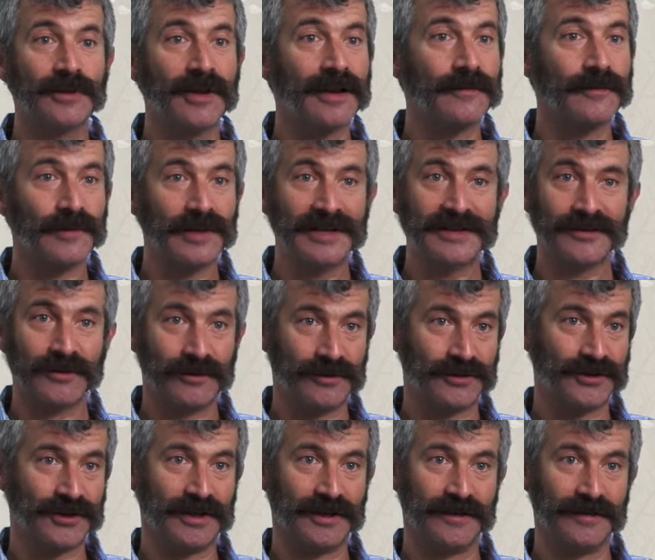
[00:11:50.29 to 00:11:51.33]
a lot of
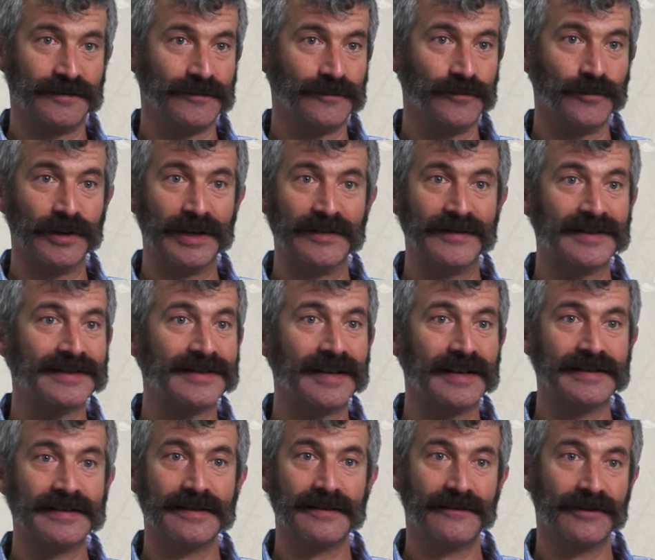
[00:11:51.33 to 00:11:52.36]
research and read the
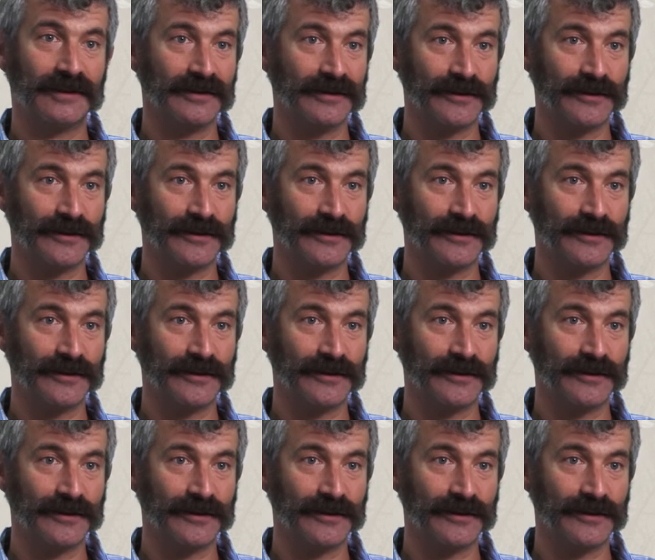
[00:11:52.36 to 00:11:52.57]
scientific